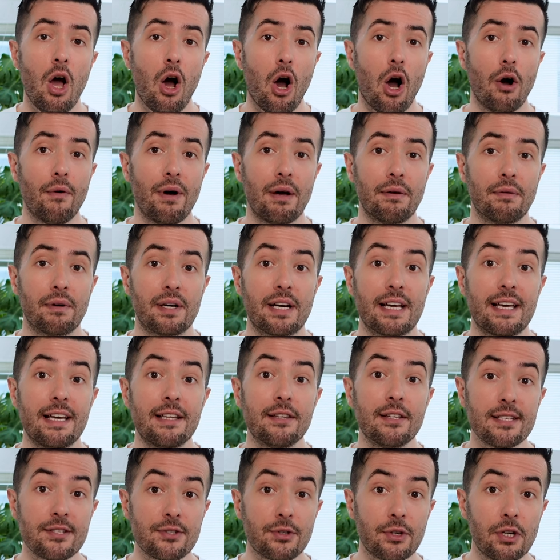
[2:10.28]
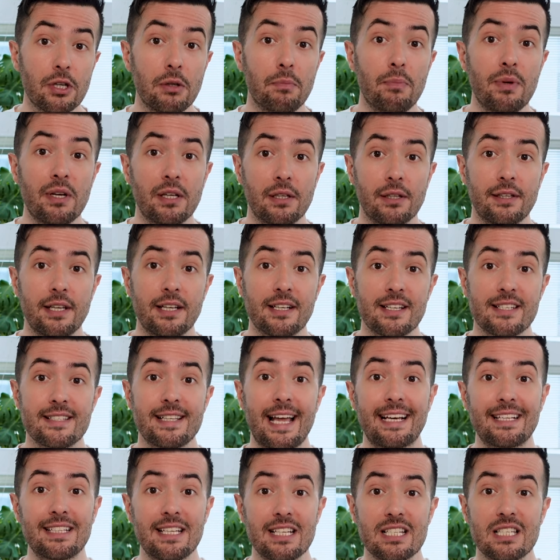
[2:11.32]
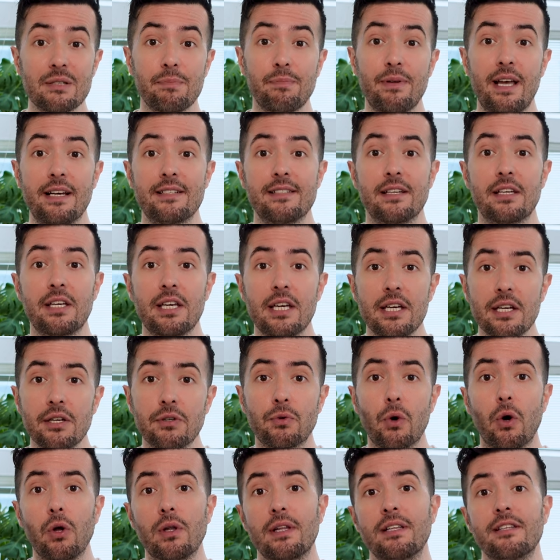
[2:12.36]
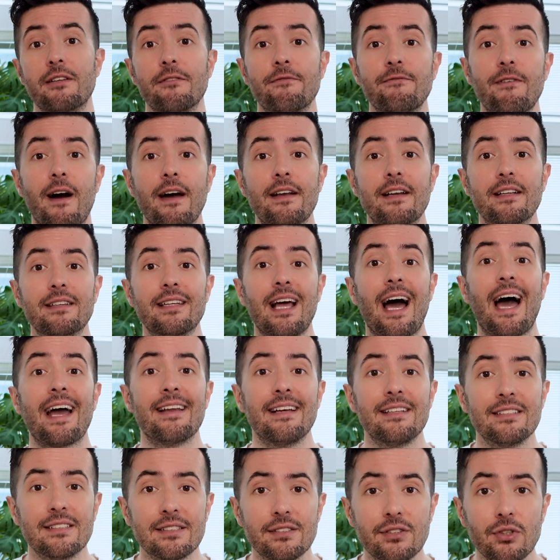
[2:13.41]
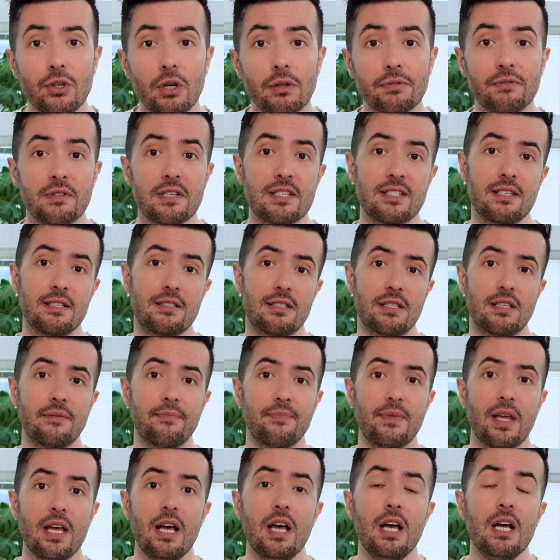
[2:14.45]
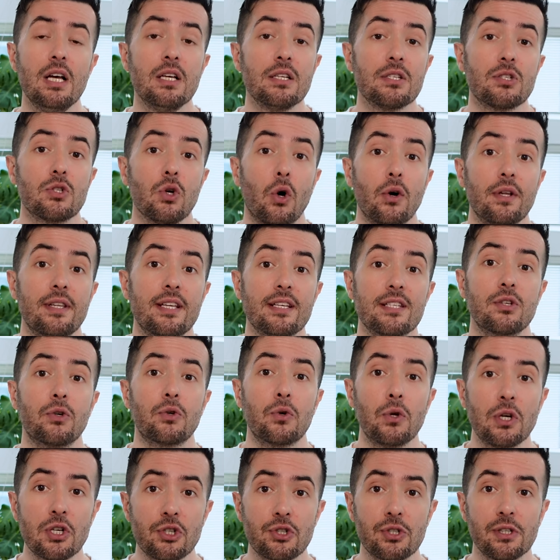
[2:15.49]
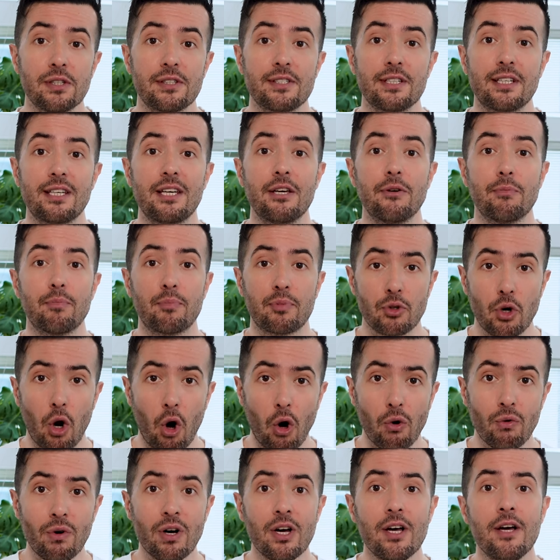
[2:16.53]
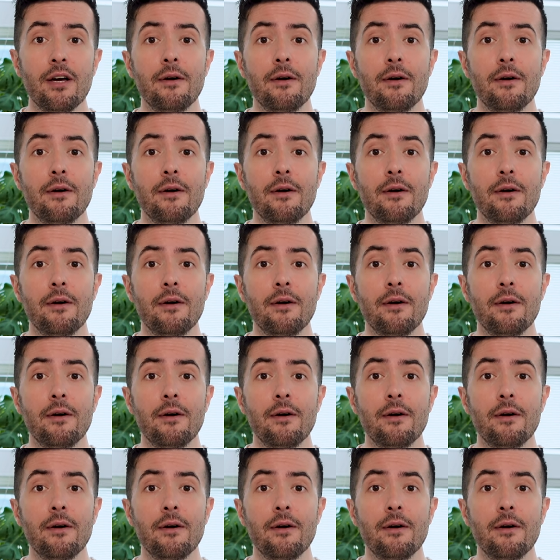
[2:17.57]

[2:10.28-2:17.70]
However, industrial buildings like this played a key role in defining the identity of the city. So it is crucial to keep raw,